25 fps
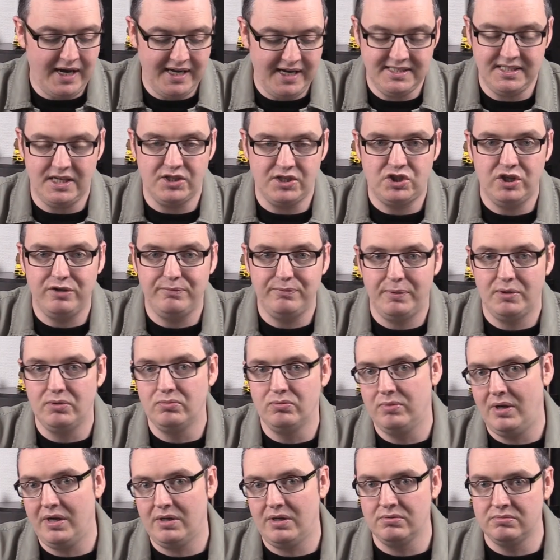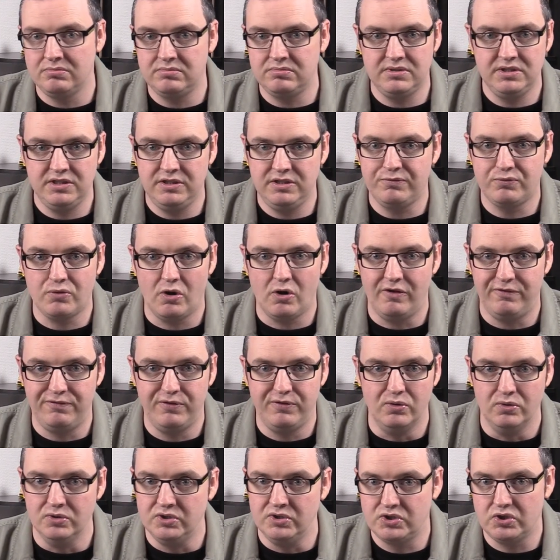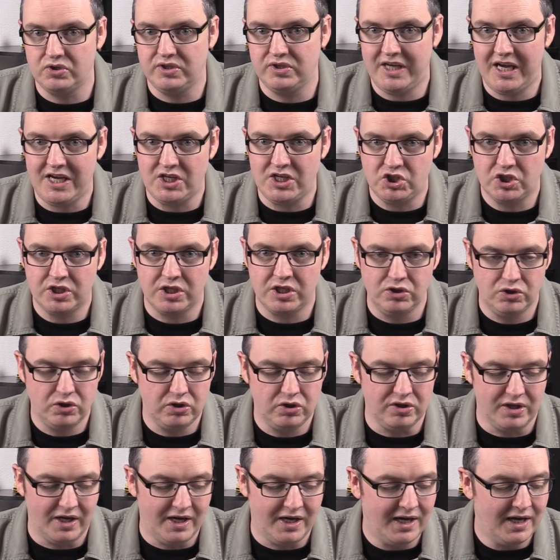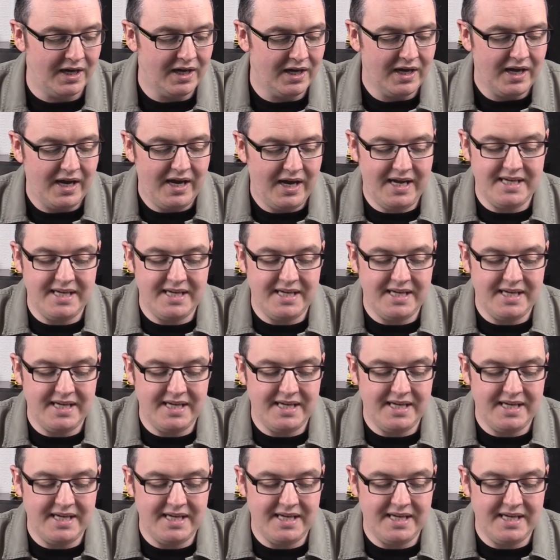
Is it achievable? Well, you've got a phone, so yes, you can do that.